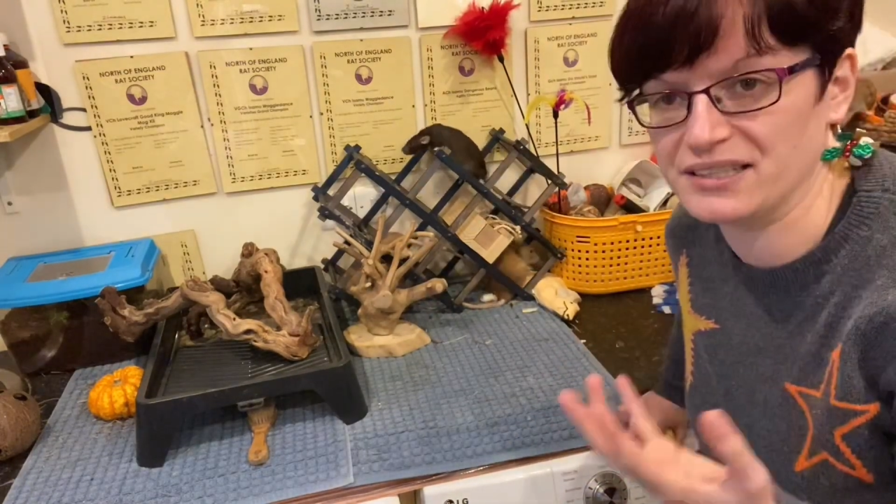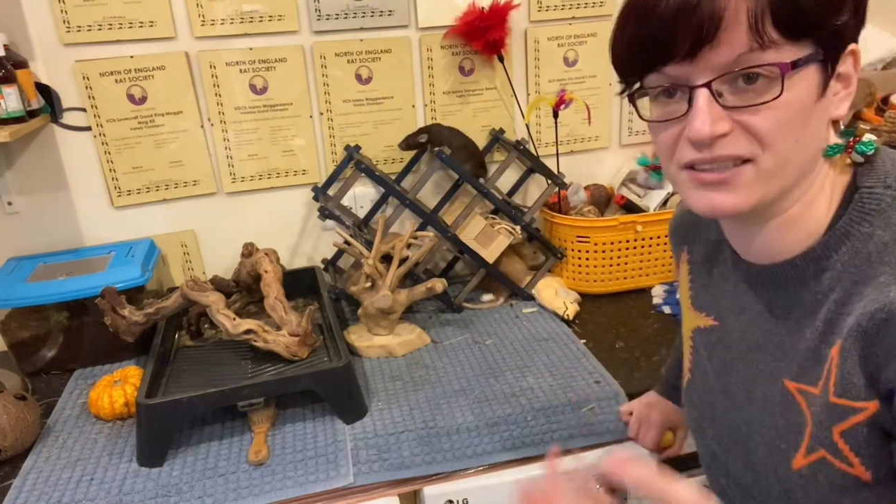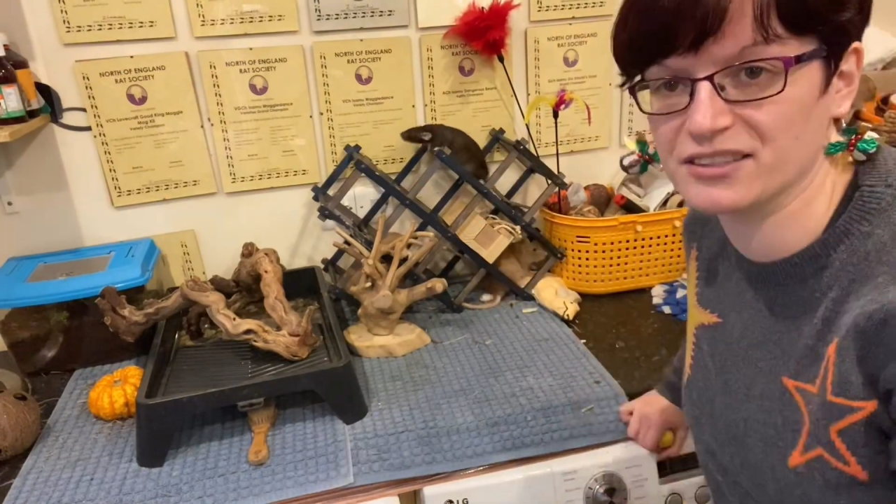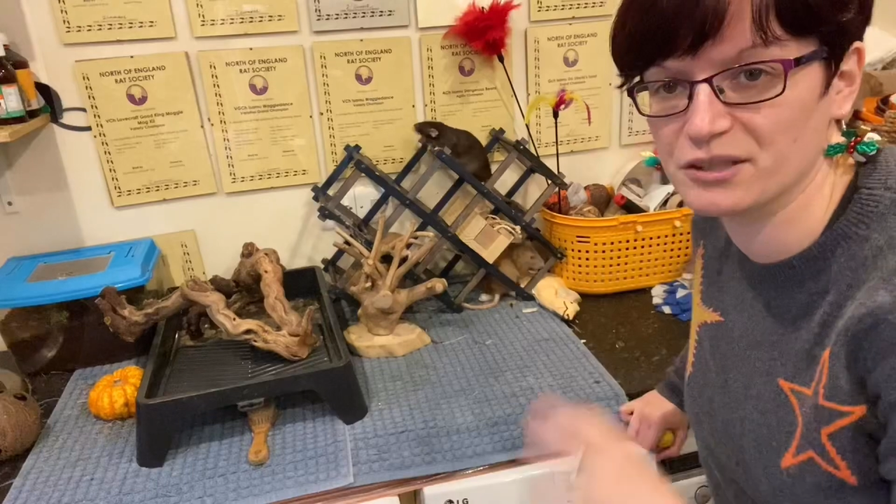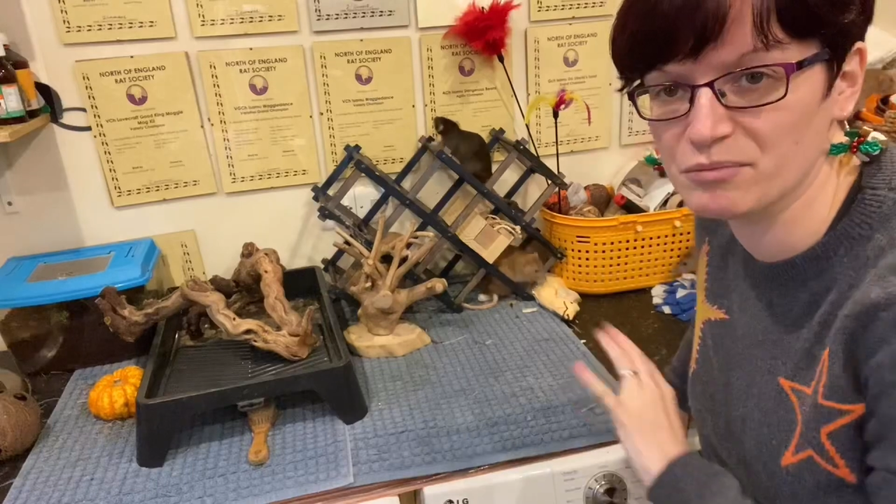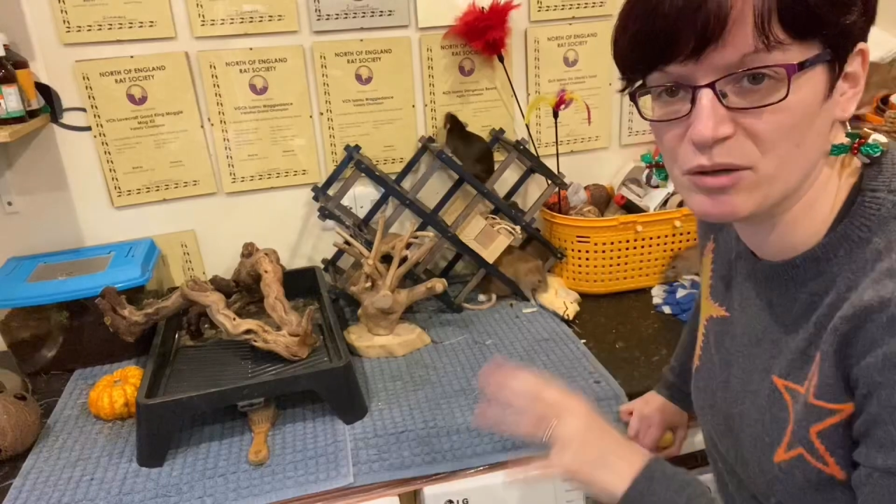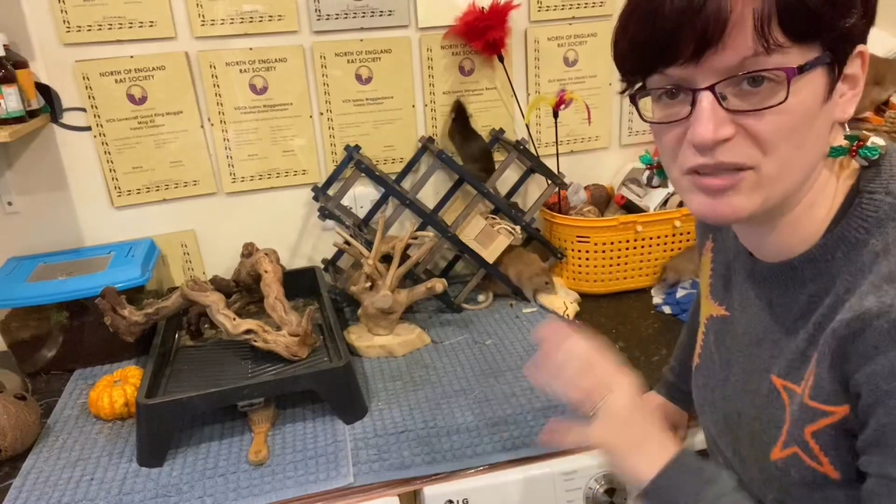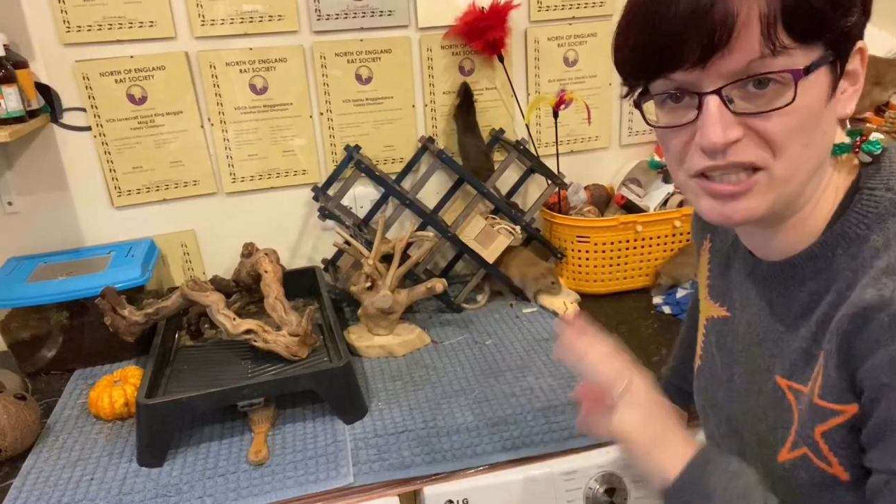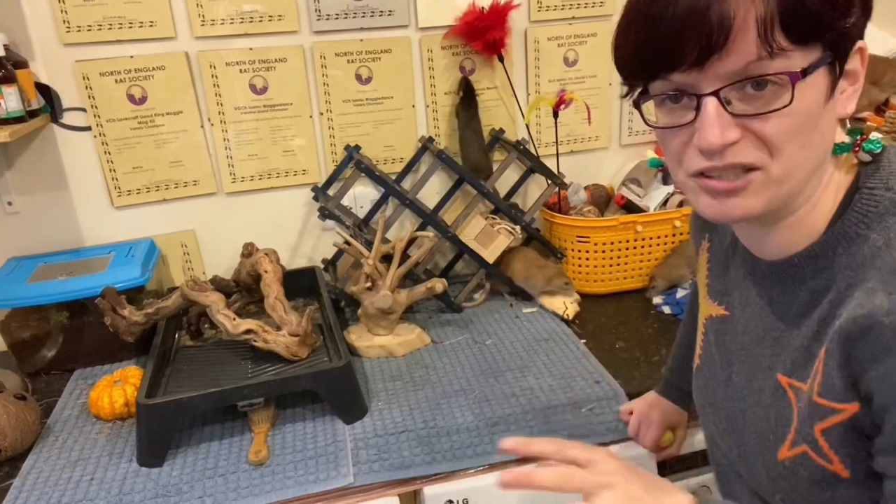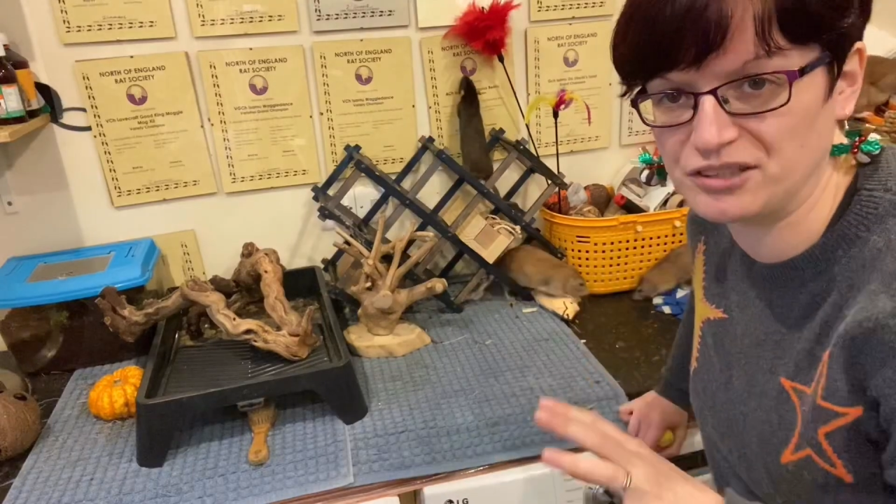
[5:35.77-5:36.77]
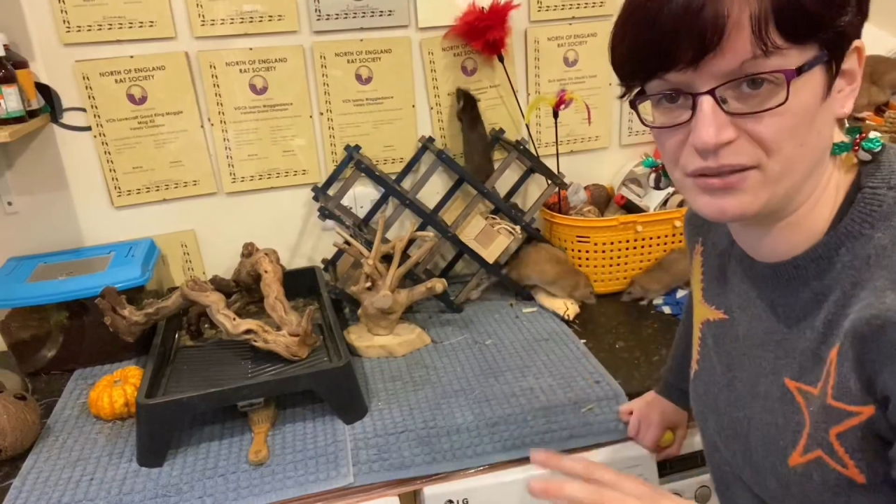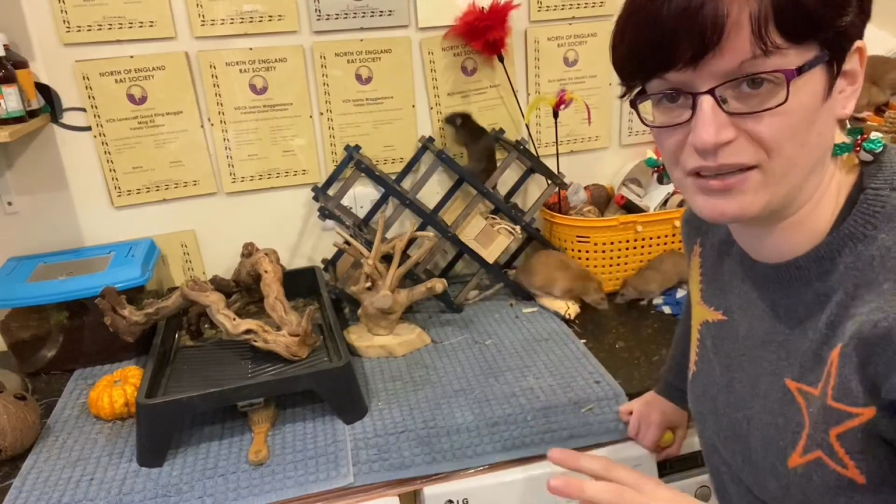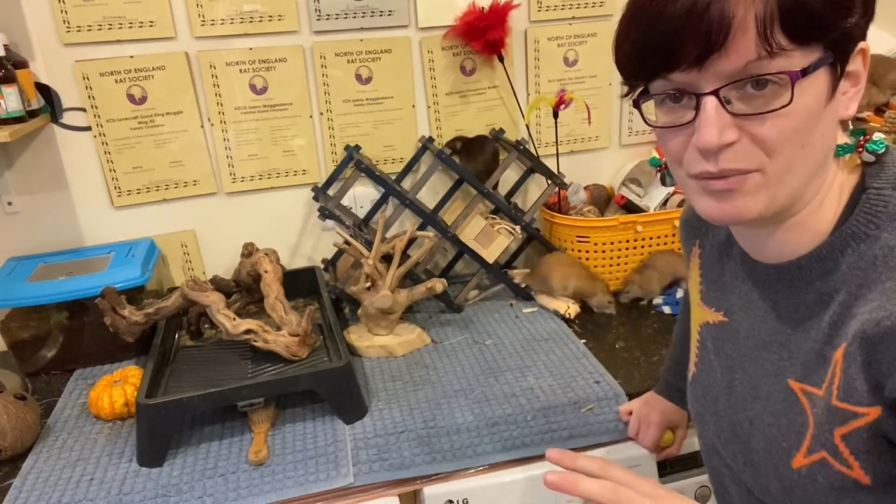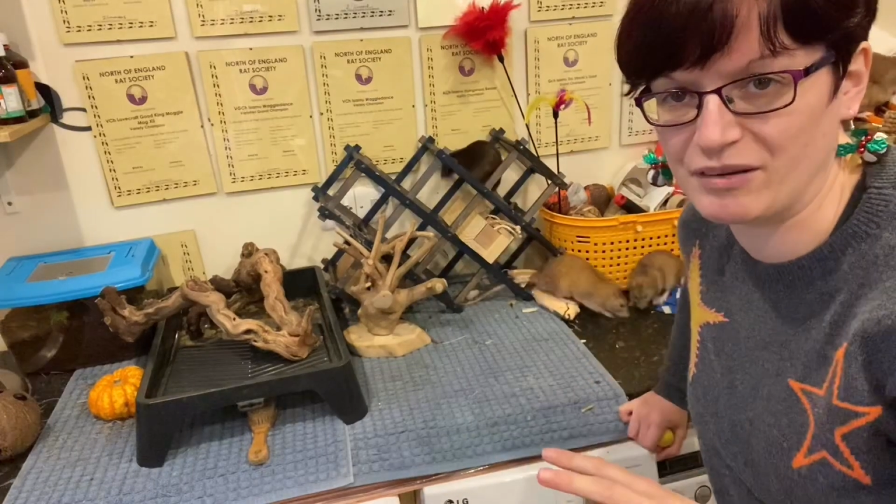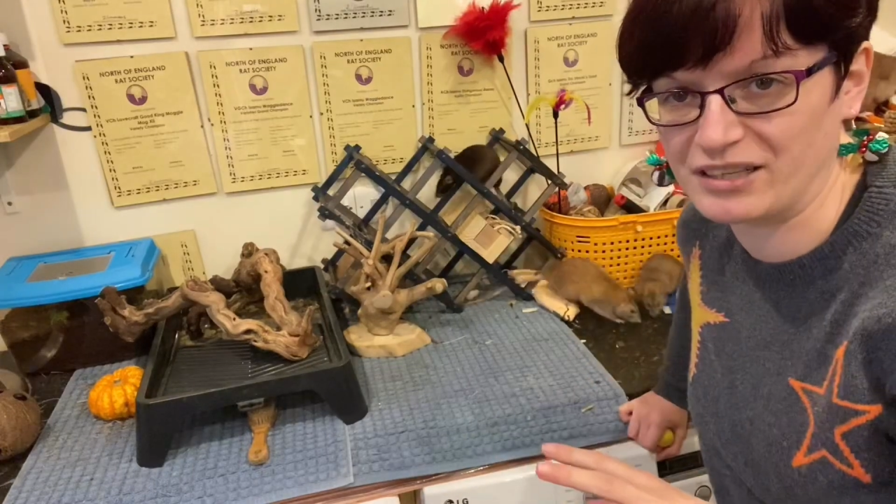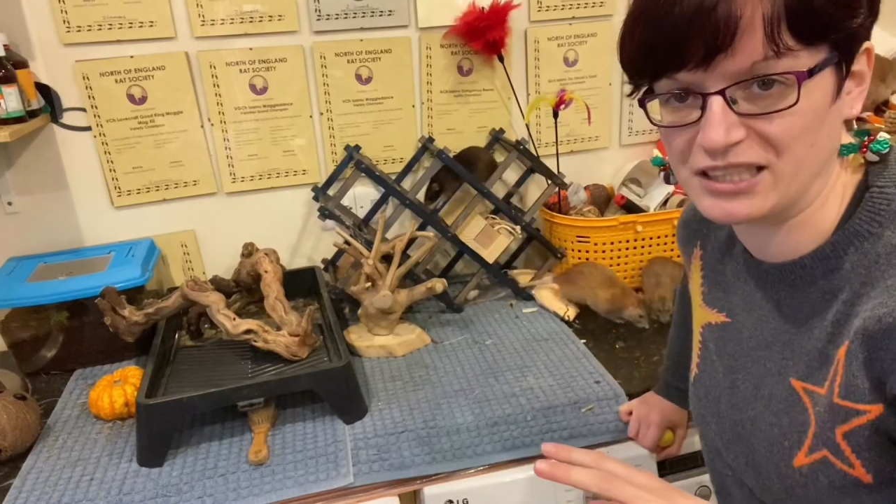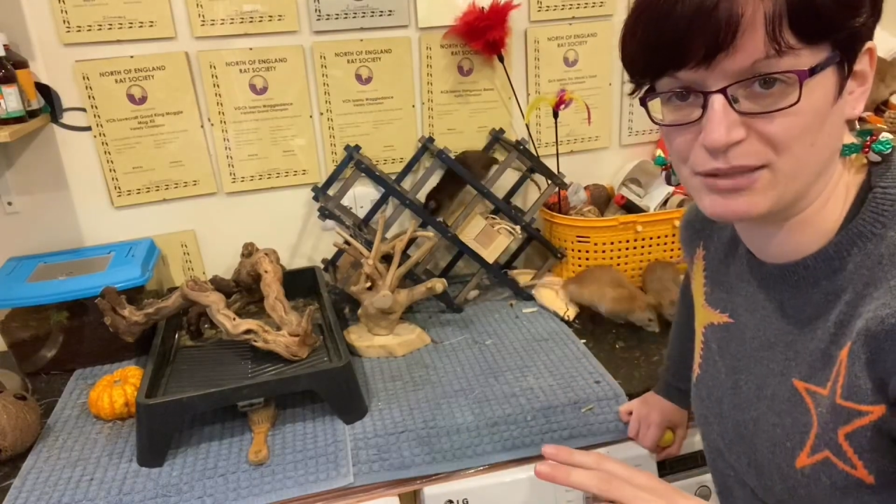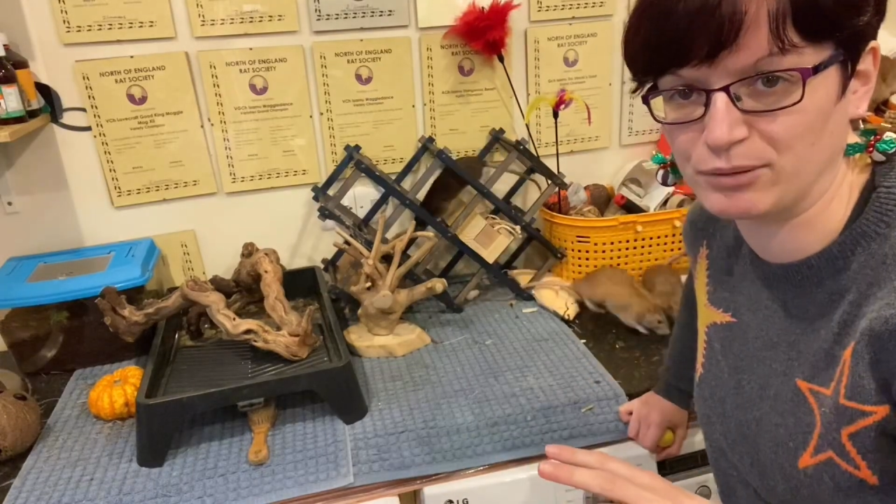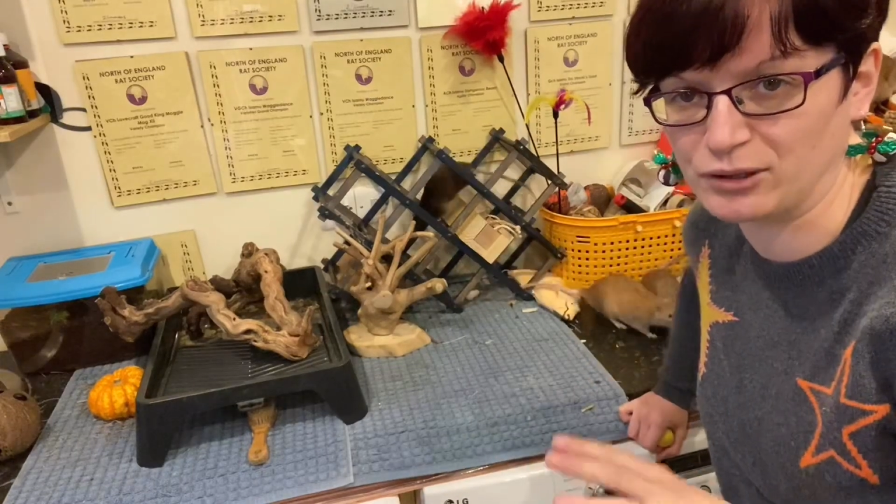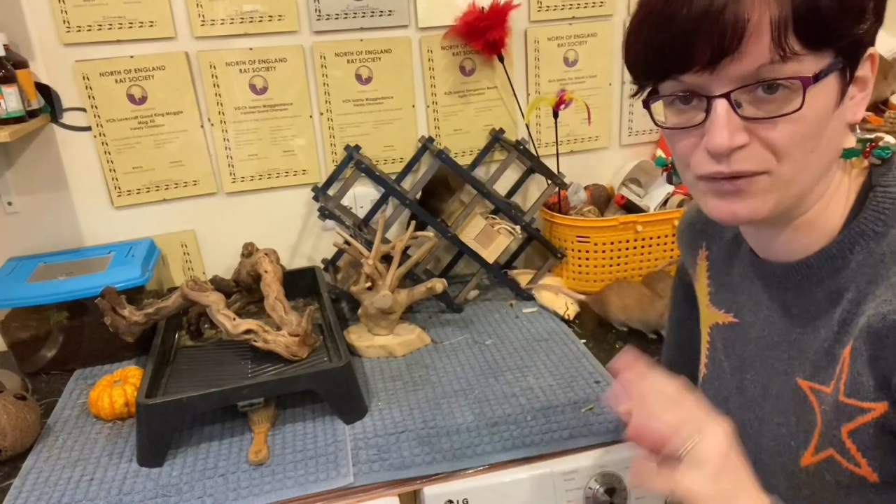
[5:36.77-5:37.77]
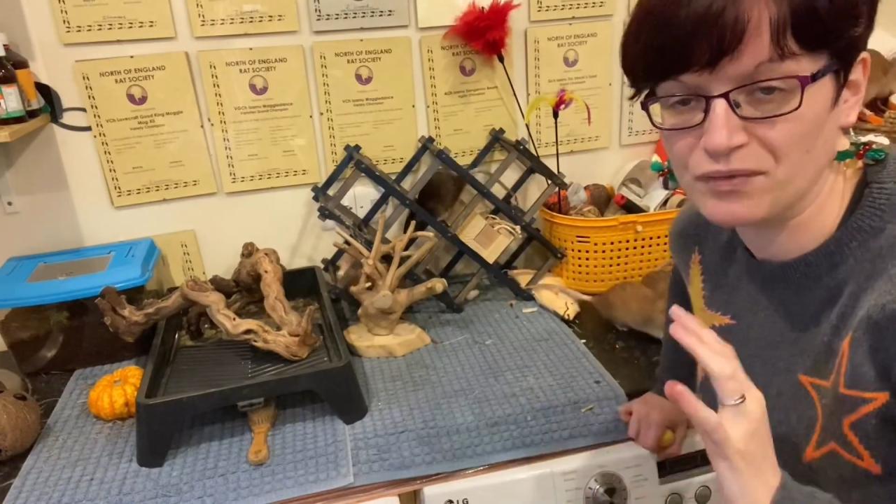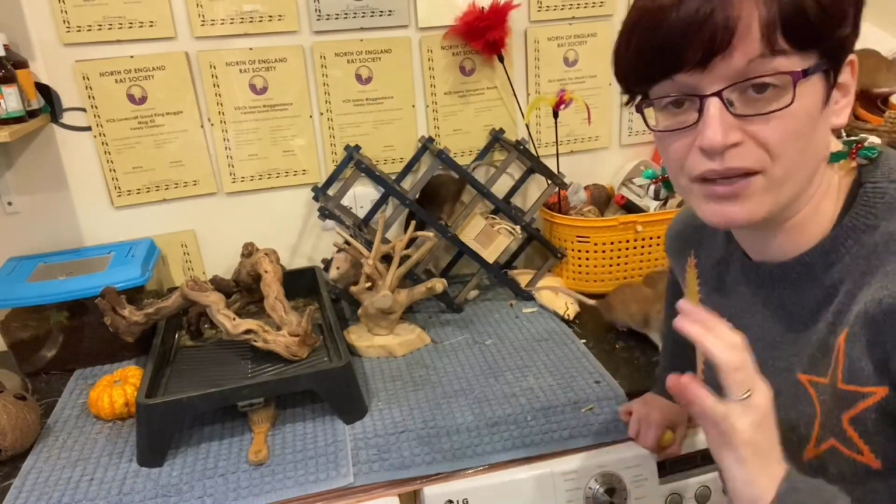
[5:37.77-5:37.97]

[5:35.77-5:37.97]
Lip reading: So at the moment they're just doing a bit of an explore.